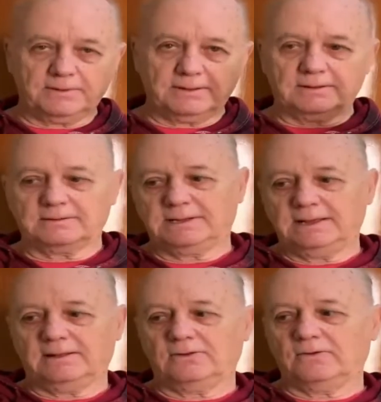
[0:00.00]
of the
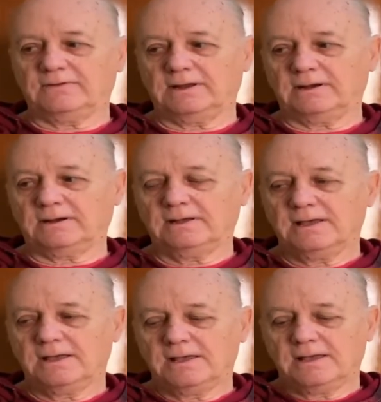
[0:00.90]
hill over here,
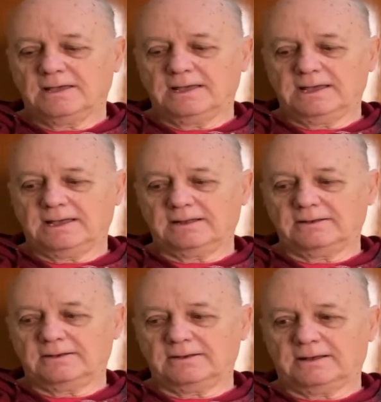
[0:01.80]

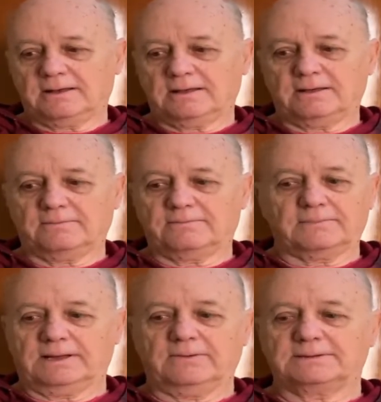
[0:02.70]
and
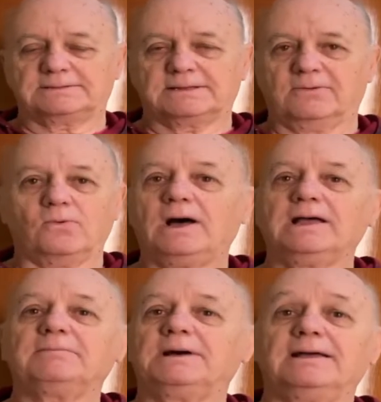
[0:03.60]
I would say, why
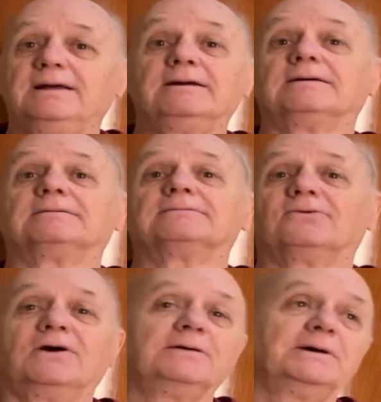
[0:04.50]
am I here?
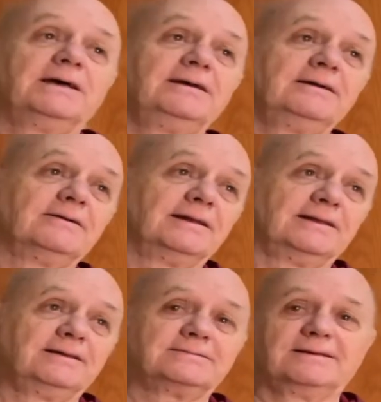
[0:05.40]
Why am I here? And
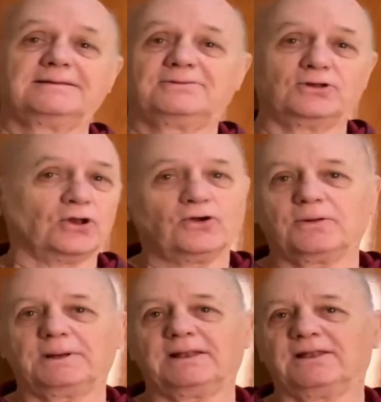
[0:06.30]
he said, to learn
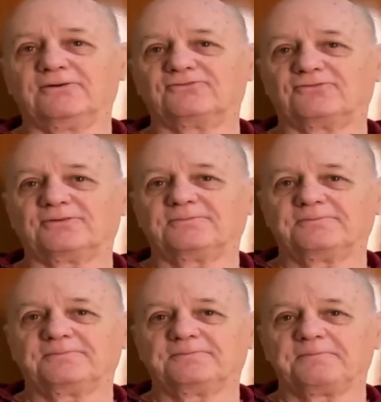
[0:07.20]
about love.
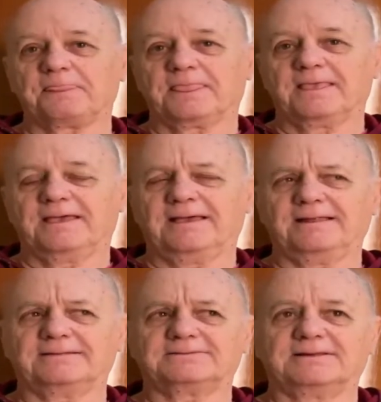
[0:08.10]
And I
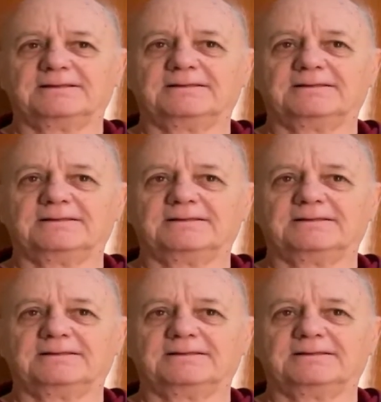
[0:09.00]
said,